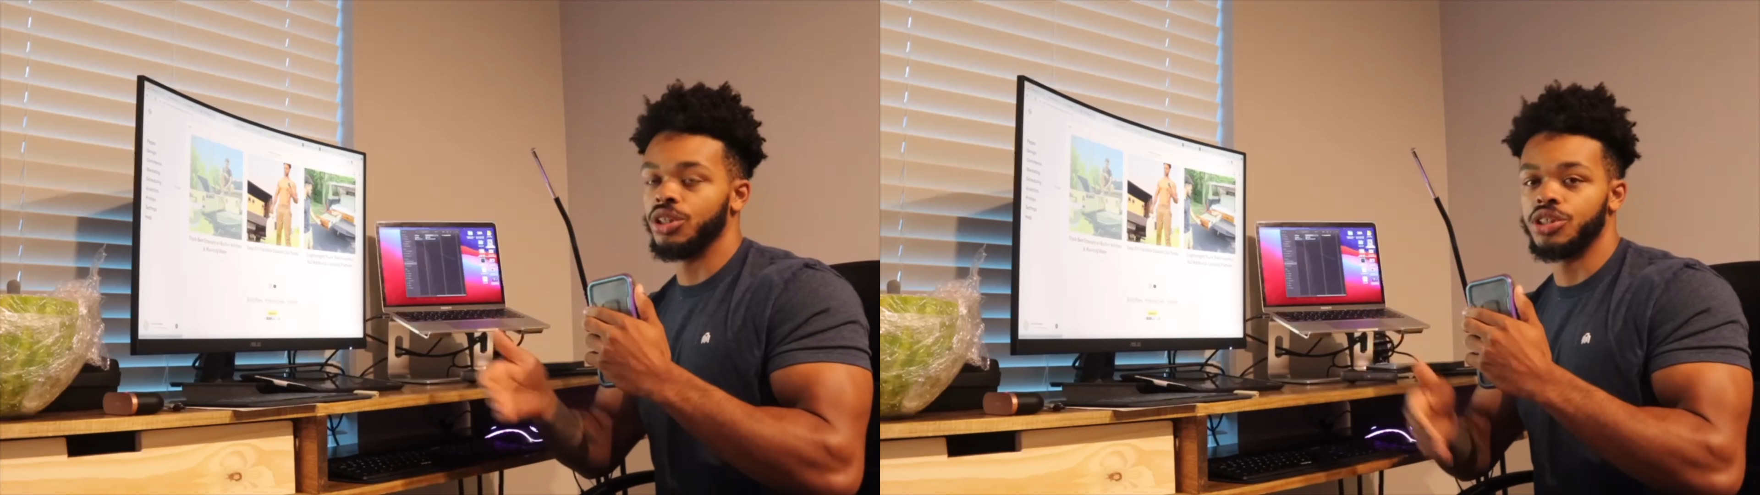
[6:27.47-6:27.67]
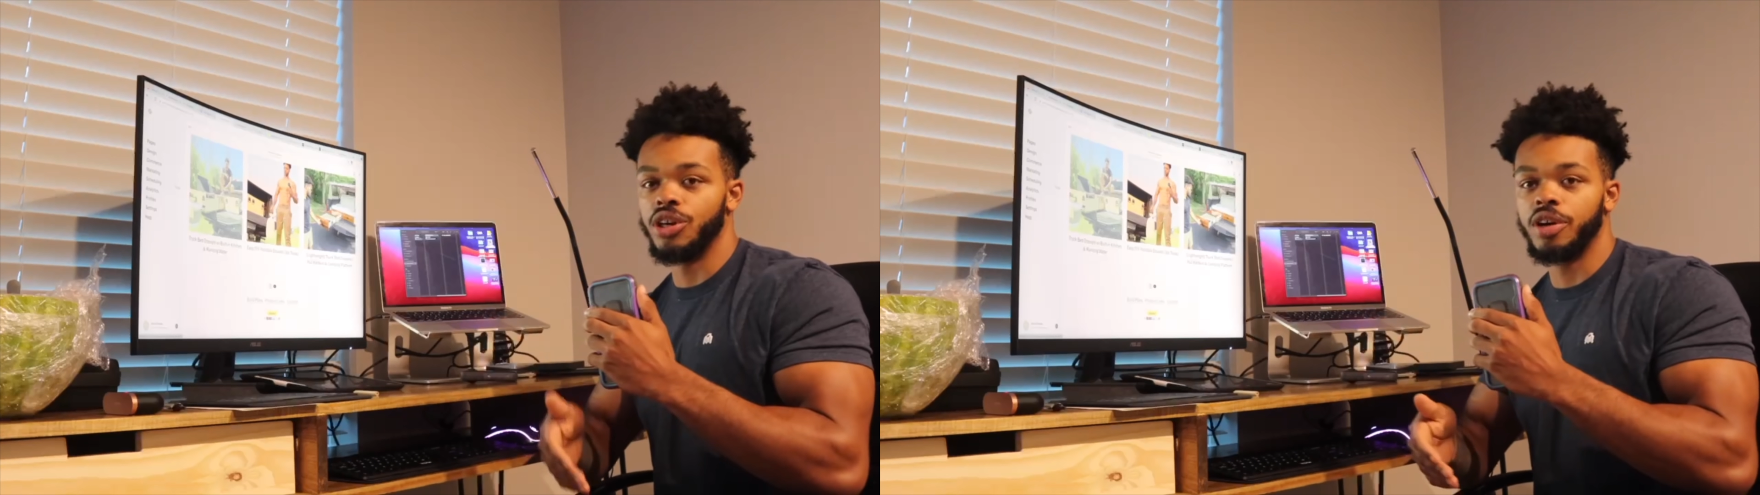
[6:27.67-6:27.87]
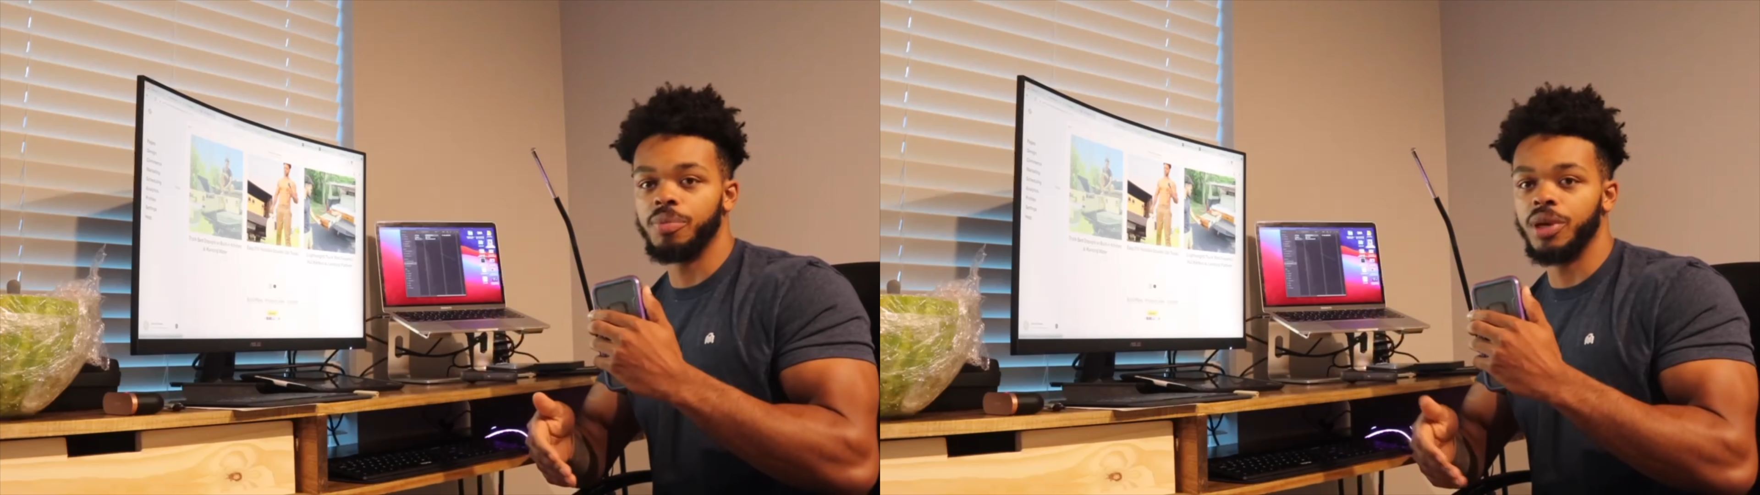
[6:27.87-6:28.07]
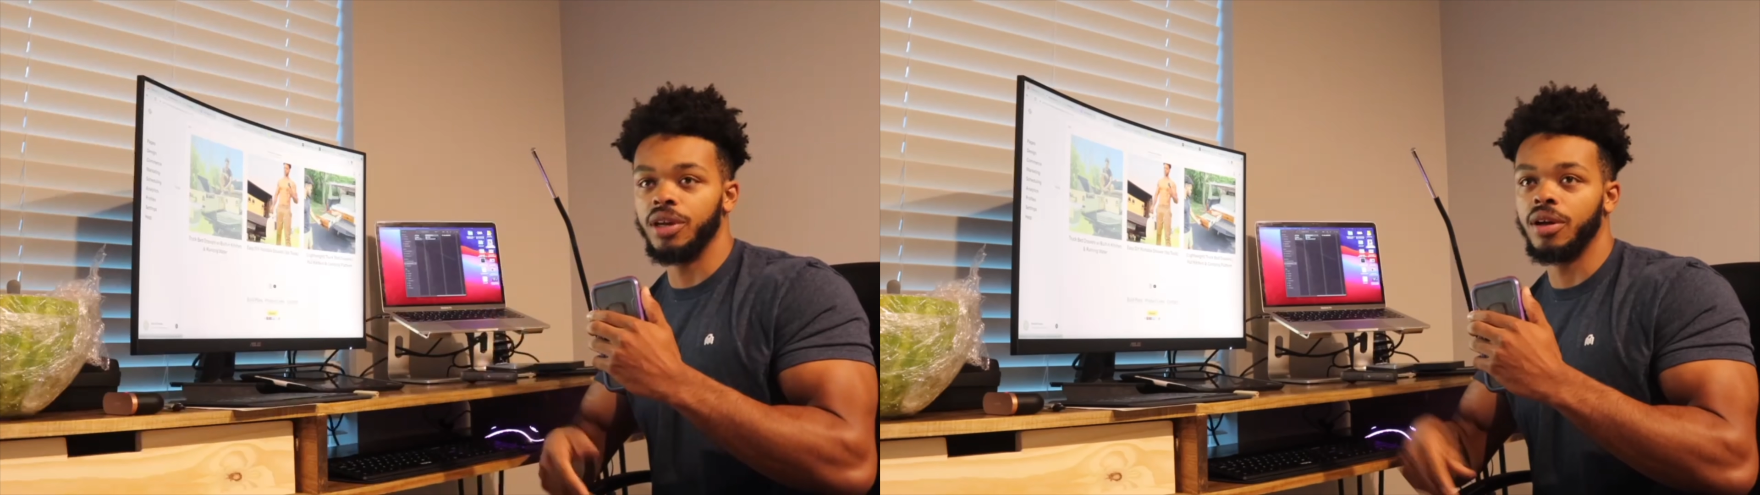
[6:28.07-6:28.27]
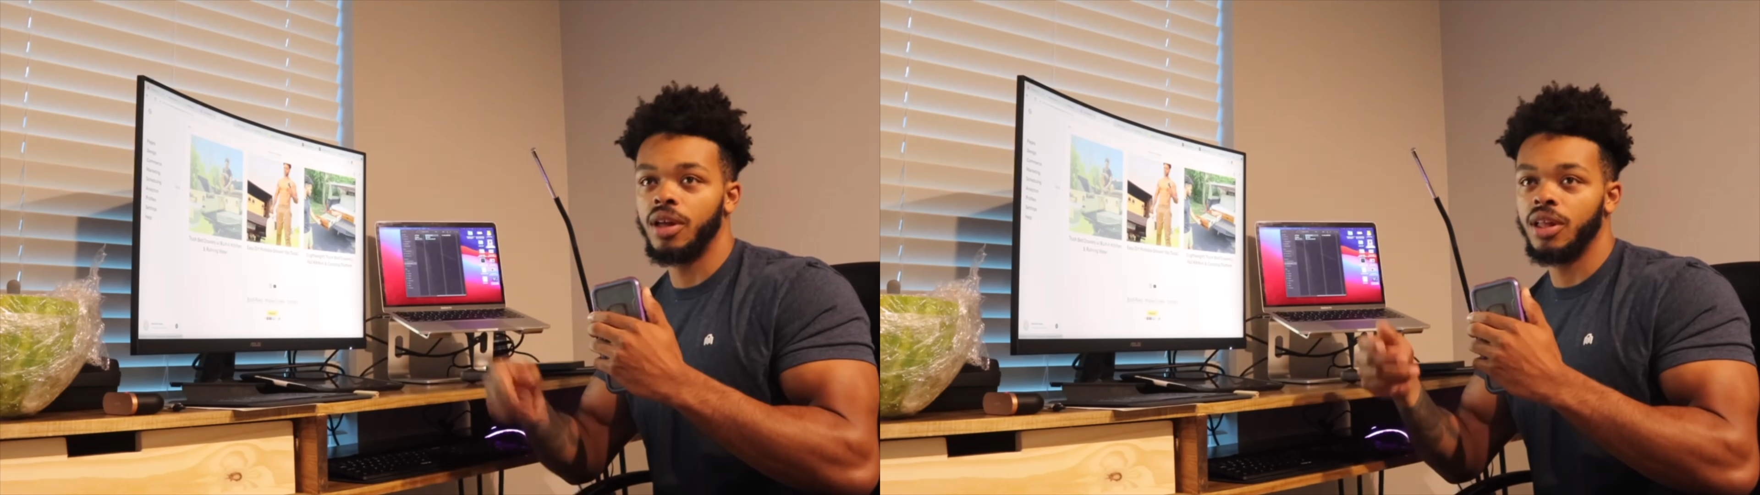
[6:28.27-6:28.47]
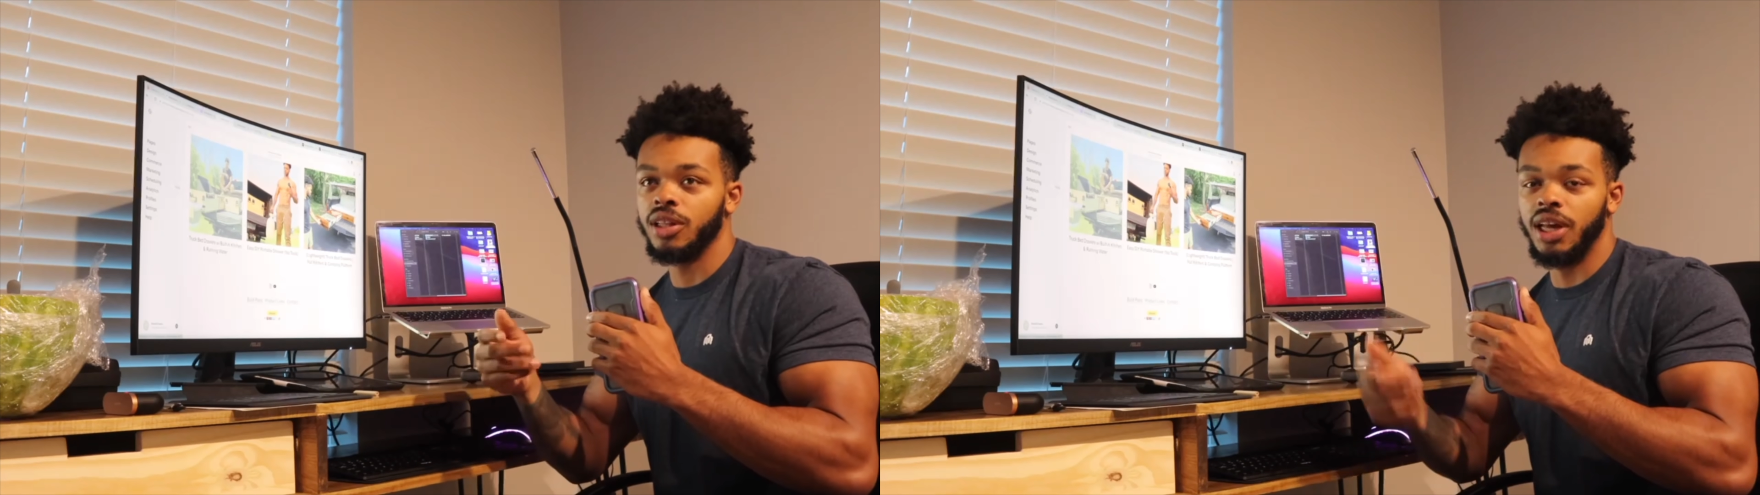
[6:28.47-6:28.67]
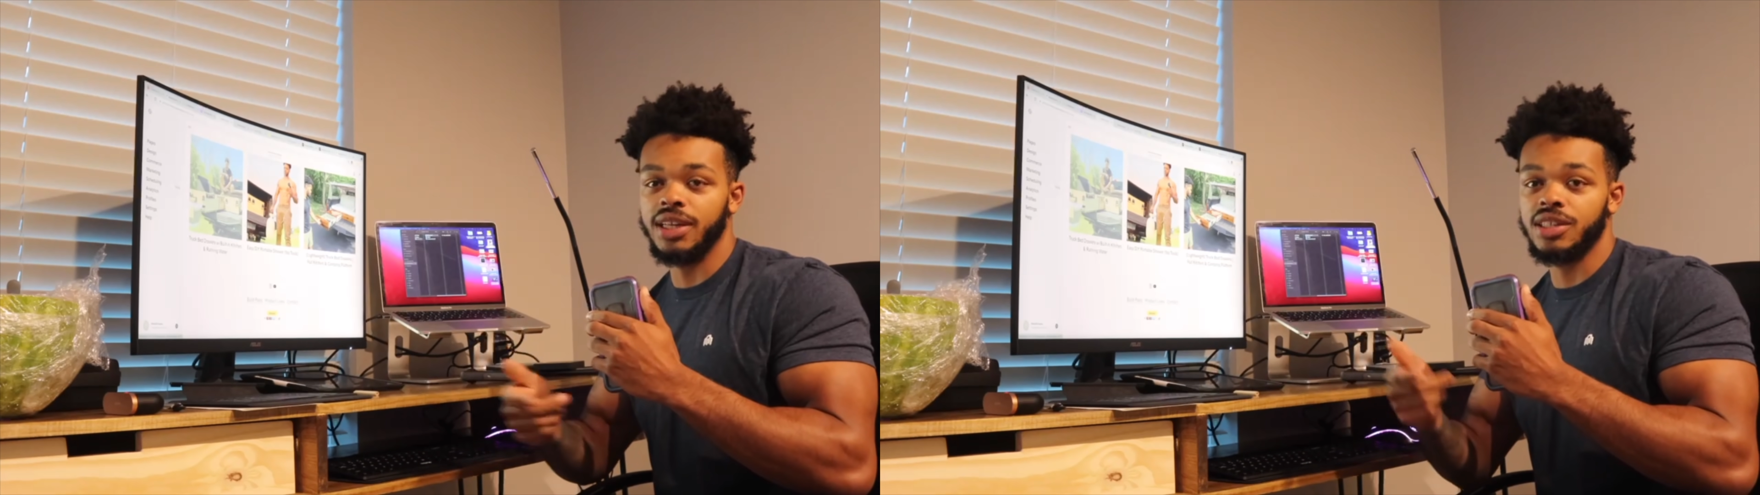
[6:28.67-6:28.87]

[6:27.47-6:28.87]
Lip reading: took me less